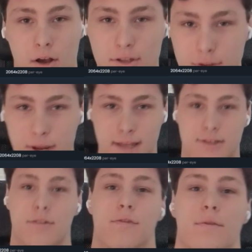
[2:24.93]
also
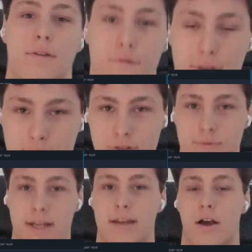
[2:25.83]
has a refresh rate